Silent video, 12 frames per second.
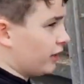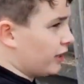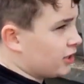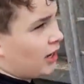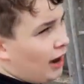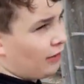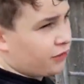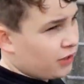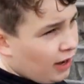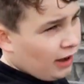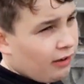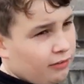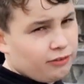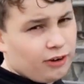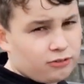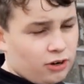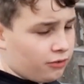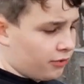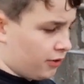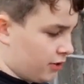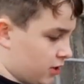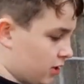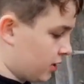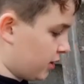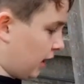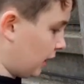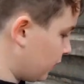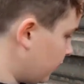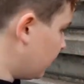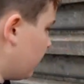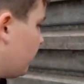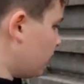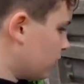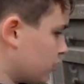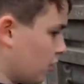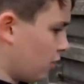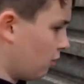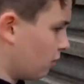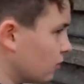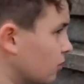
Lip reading: is you have to have a roof over your slurry tank. So